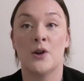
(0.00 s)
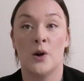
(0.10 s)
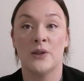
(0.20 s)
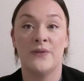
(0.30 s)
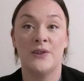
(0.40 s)

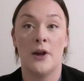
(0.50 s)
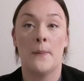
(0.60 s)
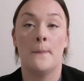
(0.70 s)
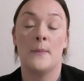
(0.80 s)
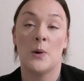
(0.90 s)

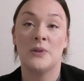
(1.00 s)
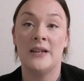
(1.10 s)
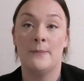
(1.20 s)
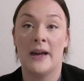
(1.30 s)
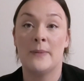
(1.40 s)
Cosfoderm
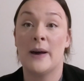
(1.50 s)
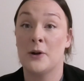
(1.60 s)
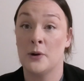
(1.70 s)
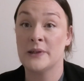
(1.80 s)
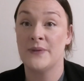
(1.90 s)
Multi-Meg by
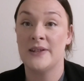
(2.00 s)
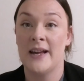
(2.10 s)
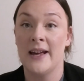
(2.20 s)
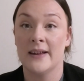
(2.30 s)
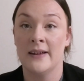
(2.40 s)

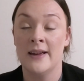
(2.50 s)
Cosfotech.